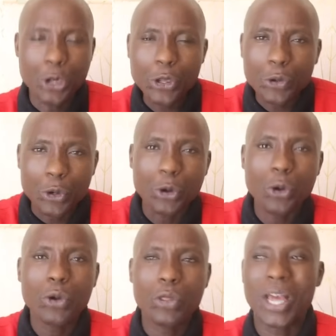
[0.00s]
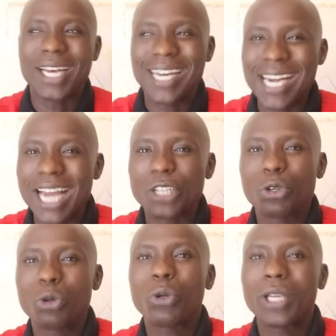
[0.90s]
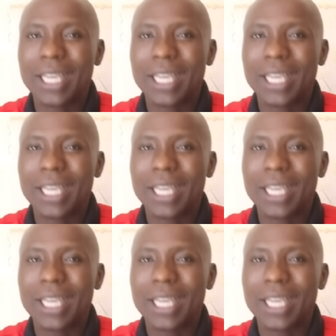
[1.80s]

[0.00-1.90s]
do you know that NATO